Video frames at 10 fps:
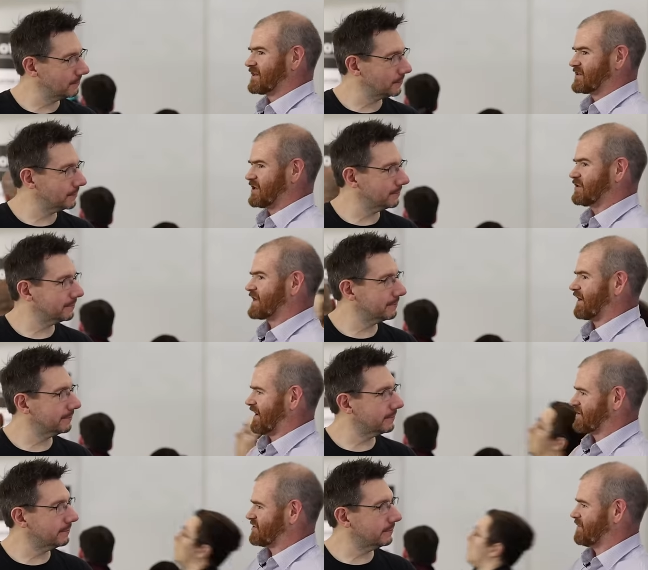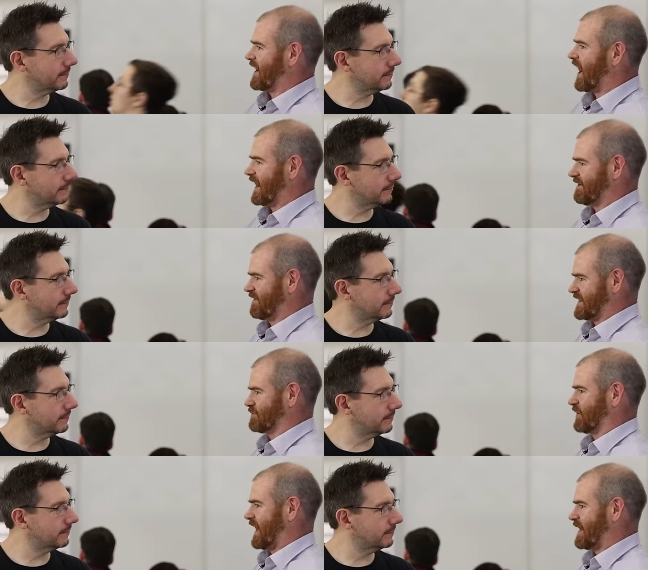Speaker 1: to, to use like extremely highly
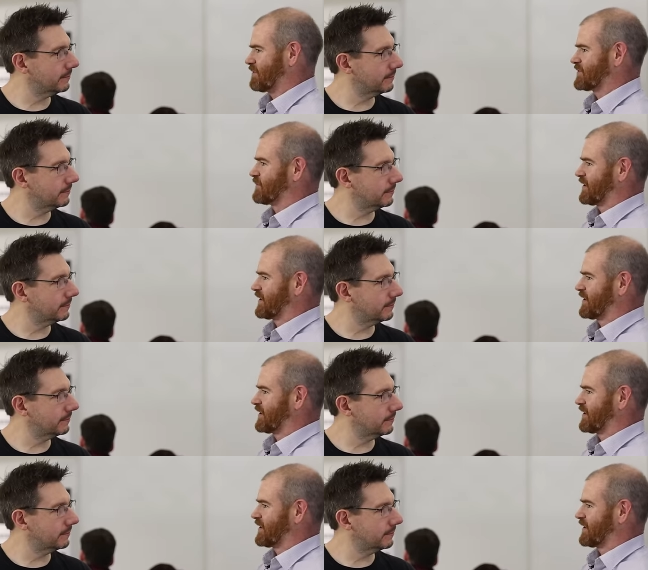flexible cables